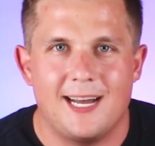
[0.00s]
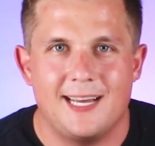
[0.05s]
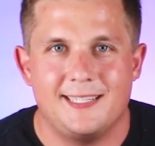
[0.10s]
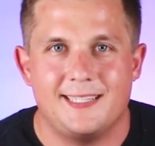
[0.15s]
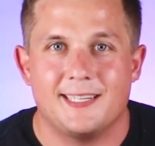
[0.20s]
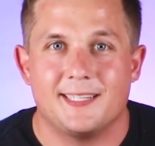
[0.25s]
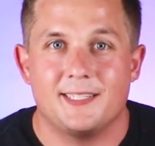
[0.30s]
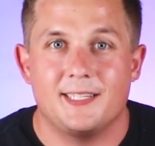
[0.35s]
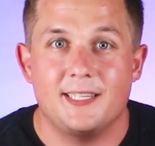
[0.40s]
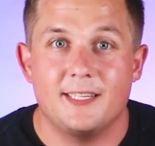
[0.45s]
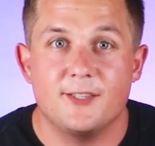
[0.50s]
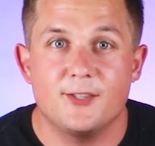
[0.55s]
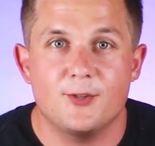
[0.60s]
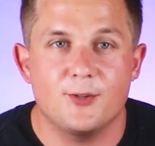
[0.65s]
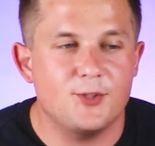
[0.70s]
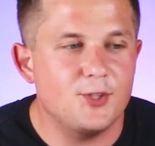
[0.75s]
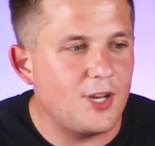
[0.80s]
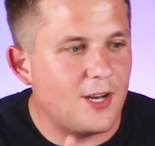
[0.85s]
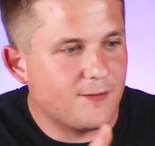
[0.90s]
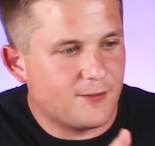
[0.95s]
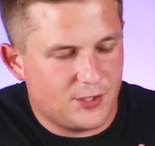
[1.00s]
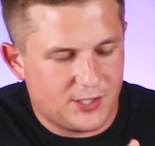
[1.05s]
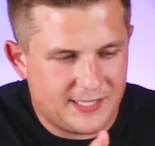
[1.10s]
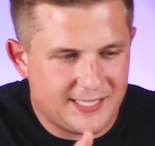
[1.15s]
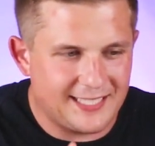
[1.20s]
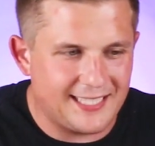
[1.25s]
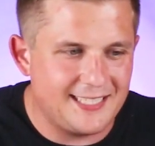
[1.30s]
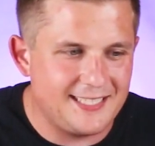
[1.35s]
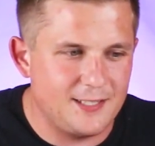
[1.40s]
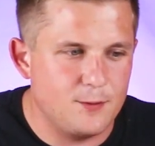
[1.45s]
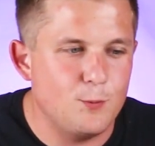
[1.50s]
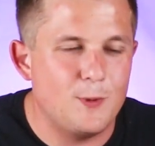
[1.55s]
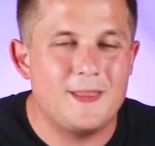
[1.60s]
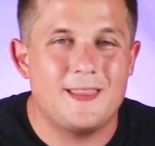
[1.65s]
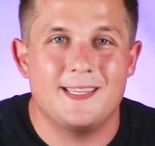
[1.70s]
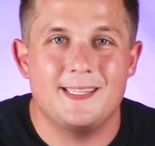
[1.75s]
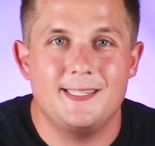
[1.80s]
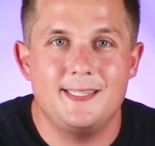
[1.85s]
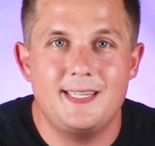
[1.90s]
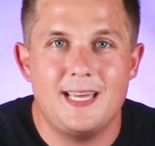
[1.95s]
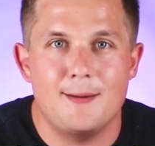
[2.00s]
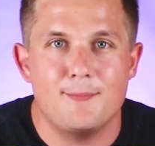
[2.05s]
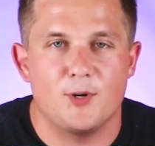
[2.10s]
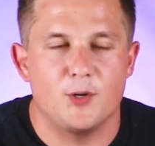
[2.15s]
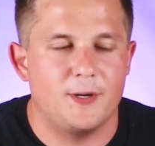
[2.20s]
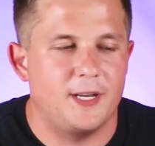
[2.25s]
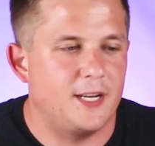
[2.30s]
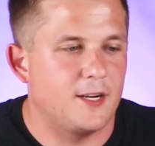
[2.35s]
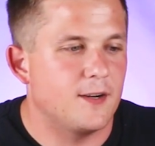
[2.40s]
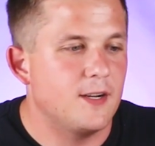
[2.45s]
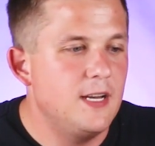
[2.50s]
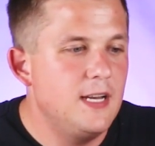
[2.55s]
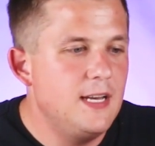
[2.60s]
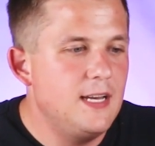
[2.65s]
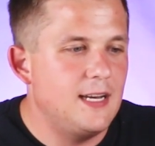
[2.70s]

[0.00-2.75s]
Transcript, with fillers: identity inserts off, just like I did with this demo here.